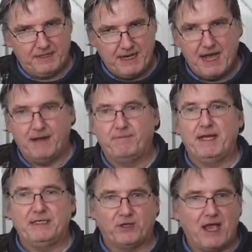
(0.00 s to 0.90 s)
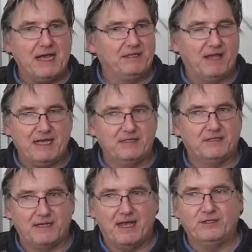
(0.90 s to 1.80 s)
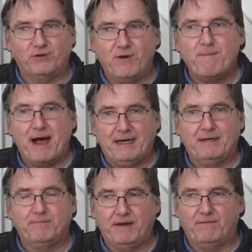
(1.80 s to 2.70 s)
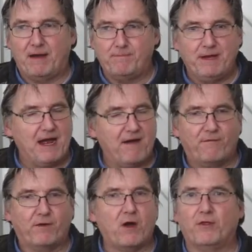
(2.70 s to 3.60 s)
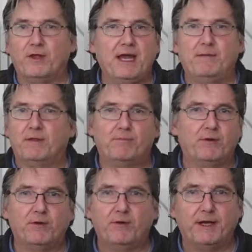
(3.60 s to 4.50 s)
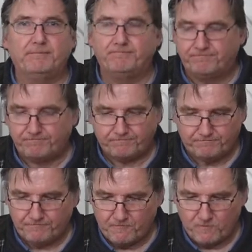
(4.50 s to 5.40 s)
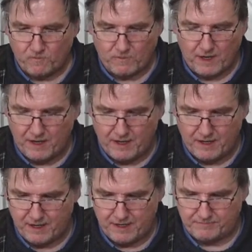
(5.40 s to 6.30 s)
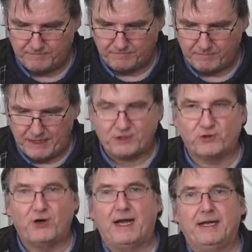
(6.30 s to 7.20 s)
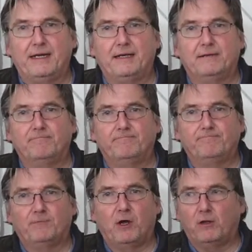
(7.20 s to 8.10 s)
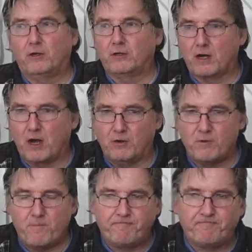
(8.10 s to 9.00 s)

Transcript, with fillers: yeah it's it's it's reminding me of that beer I forgot the name of the brewery uh, but I tried it not long ago